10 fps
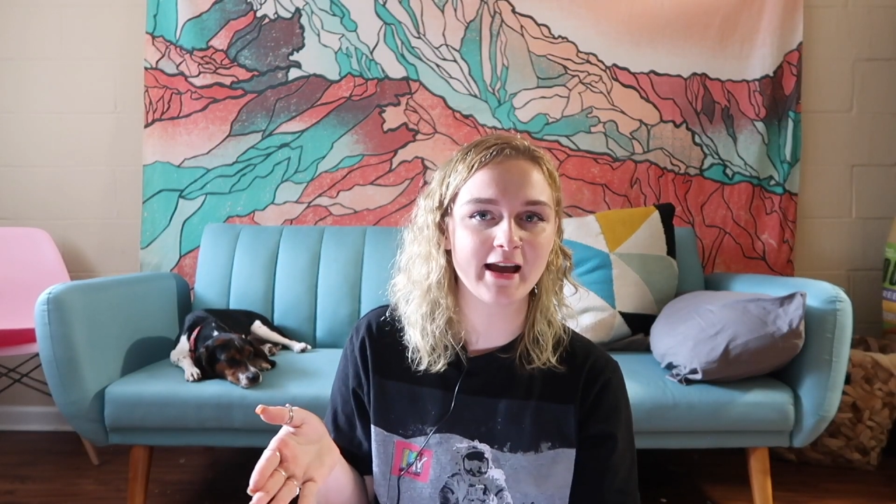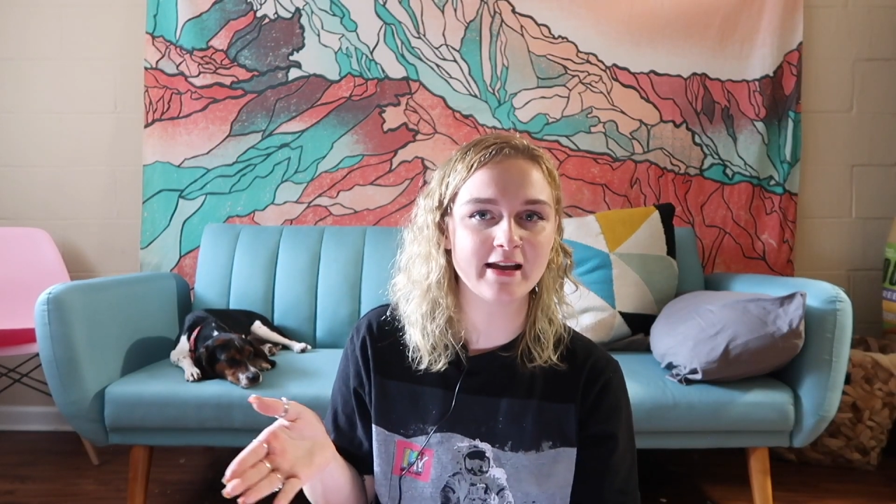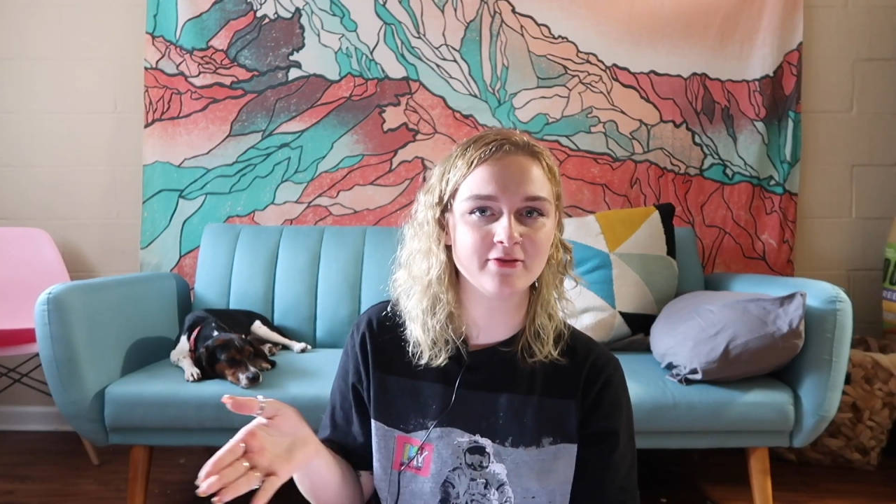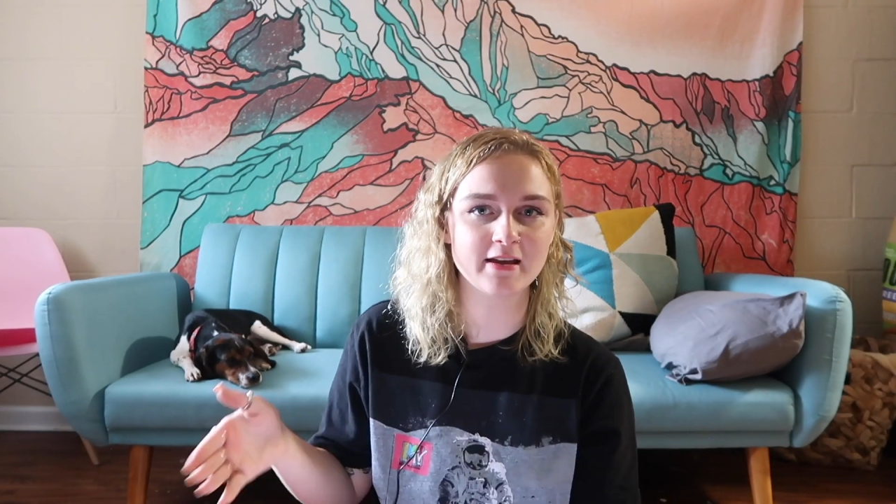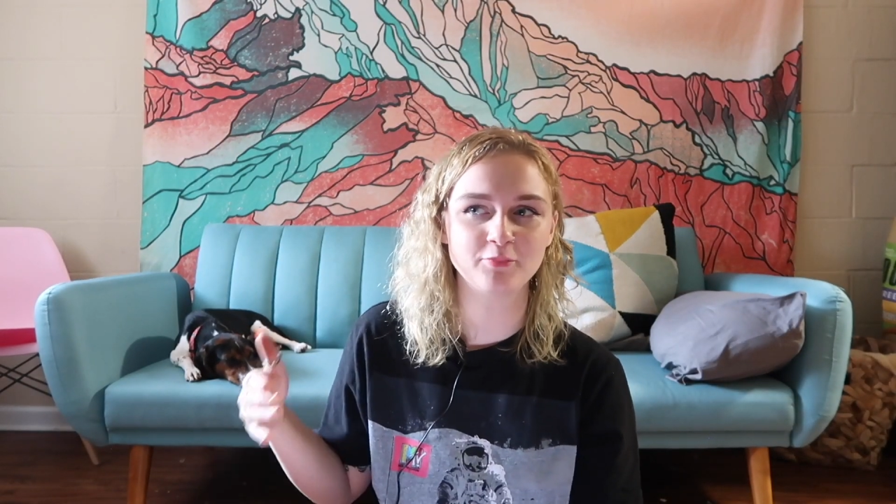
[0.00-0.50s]

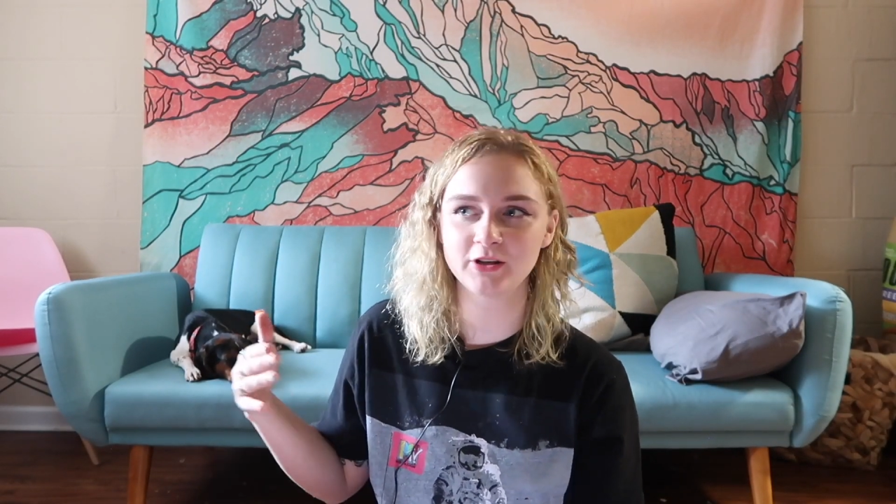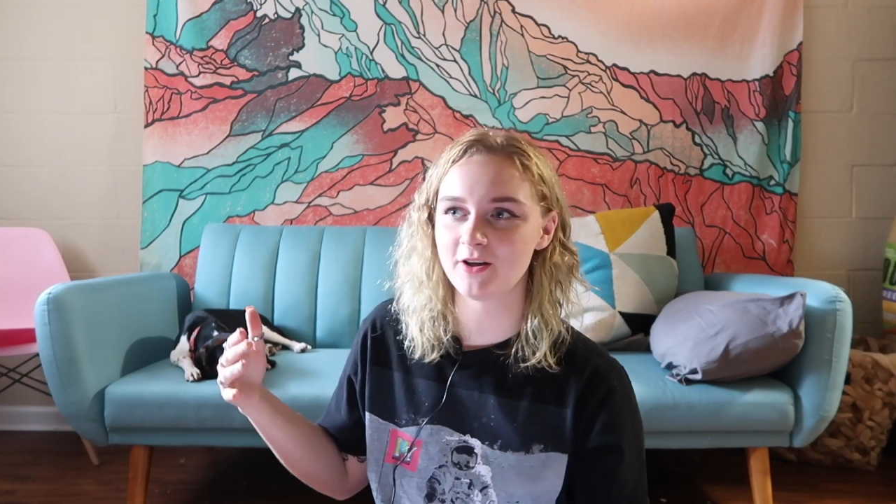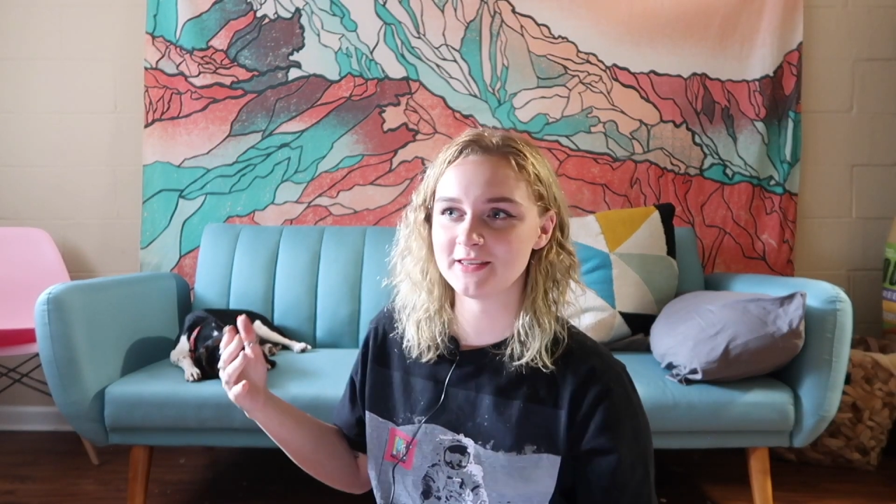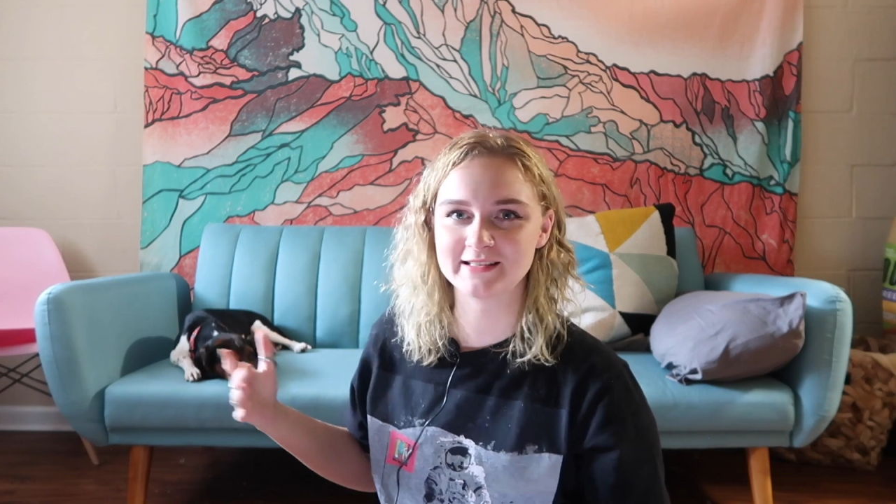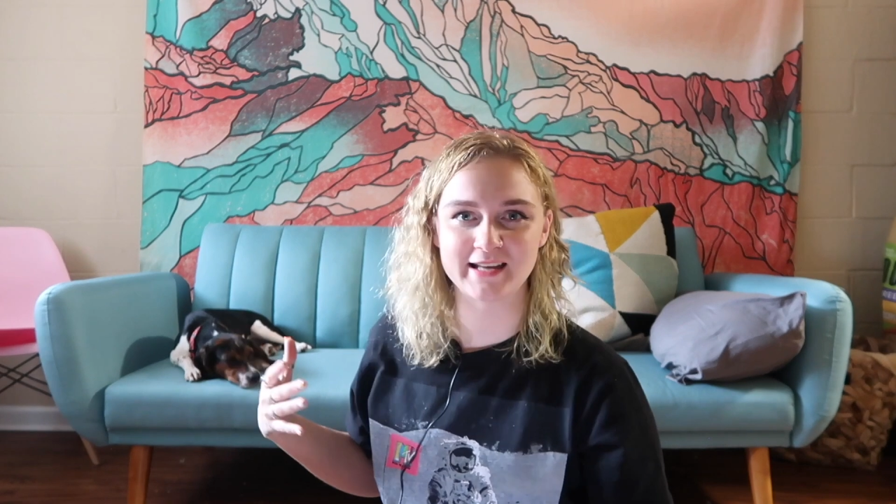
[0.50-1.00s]
And they put
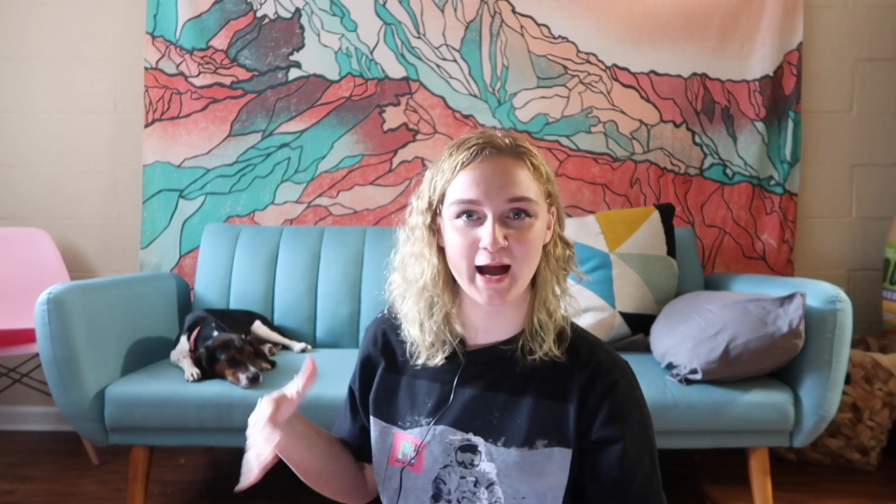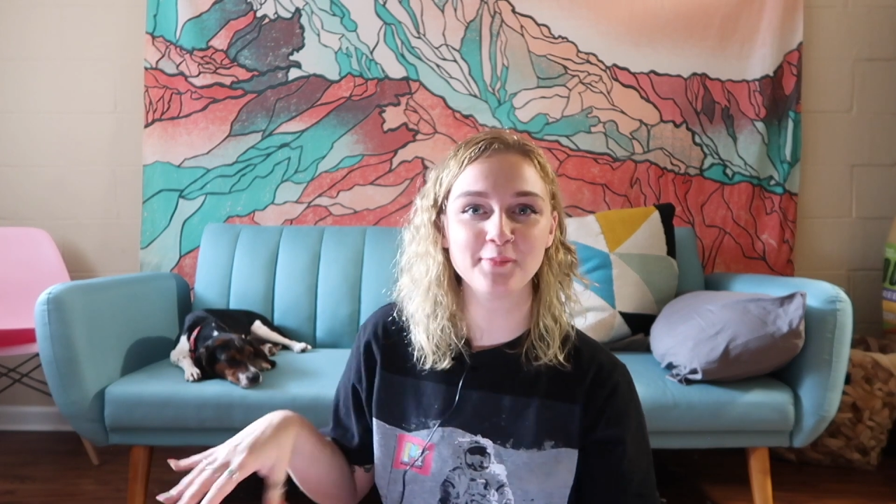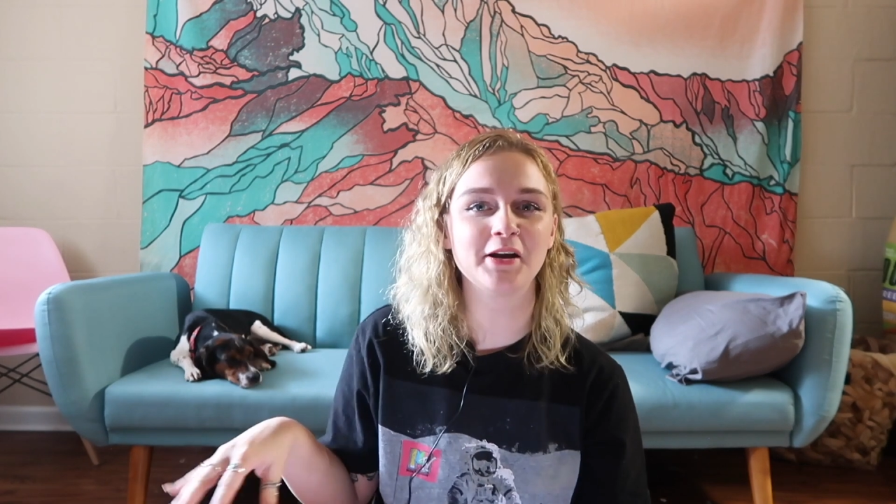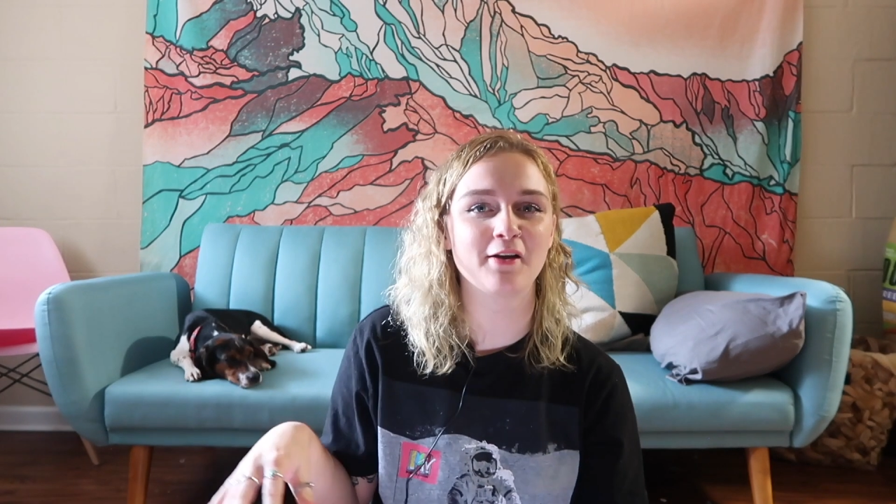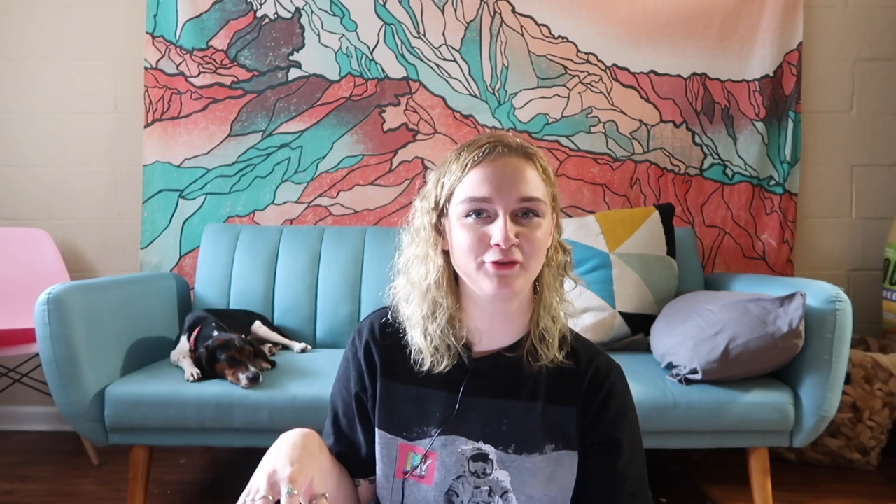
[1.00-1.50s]
all this
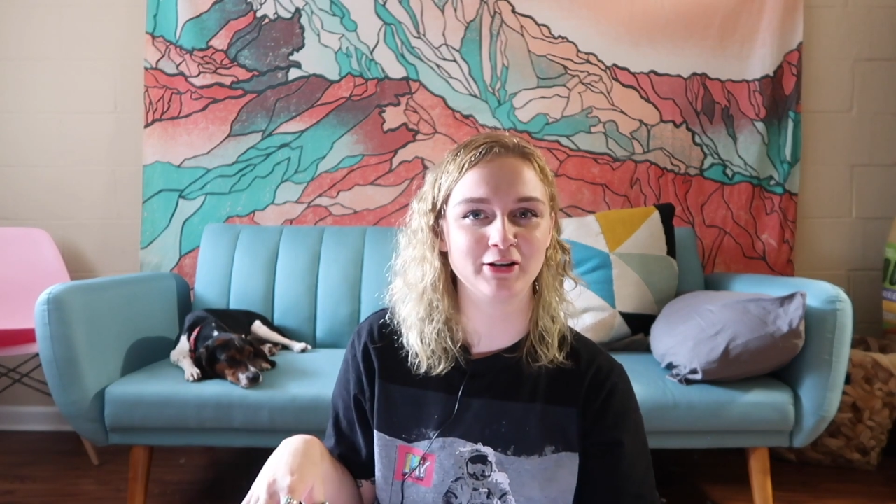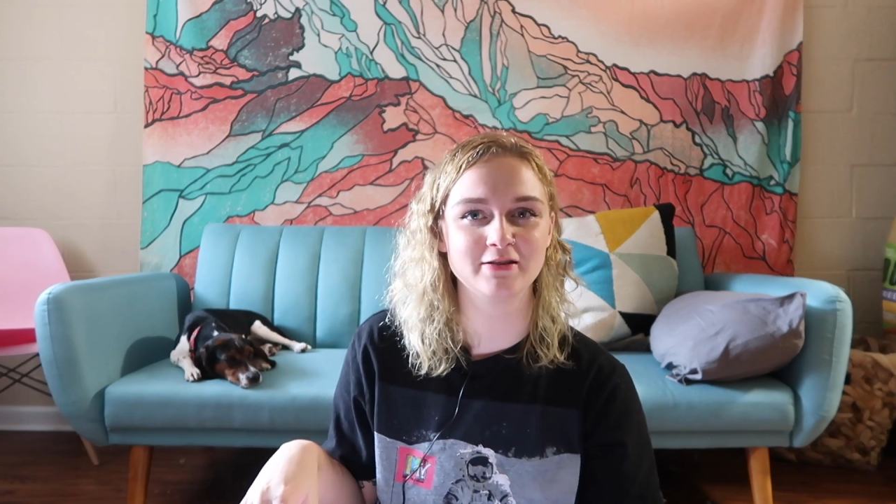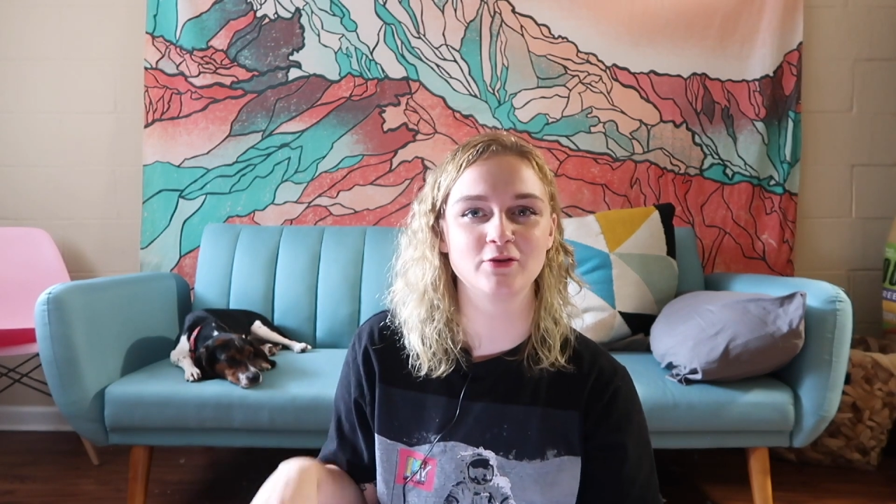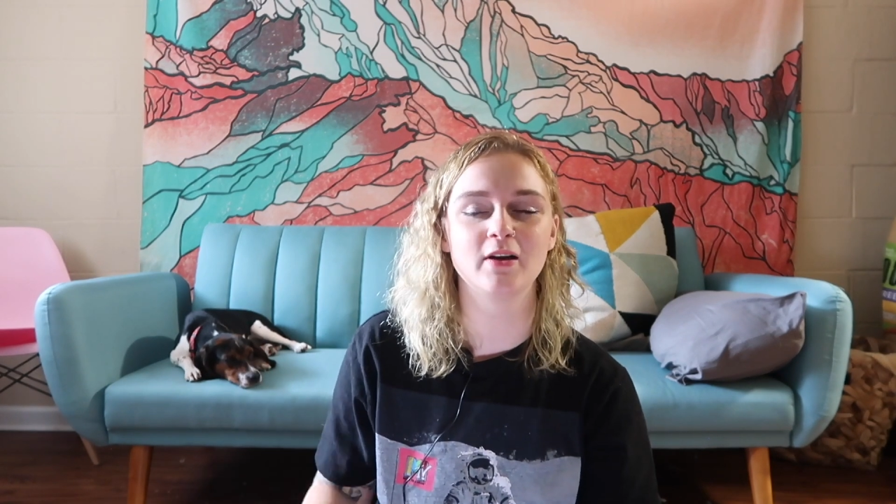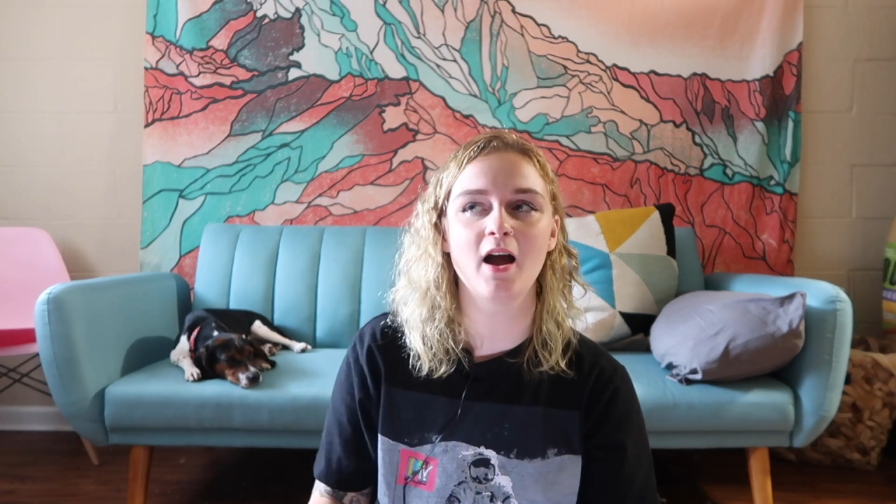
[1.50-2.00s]
time and effort into it.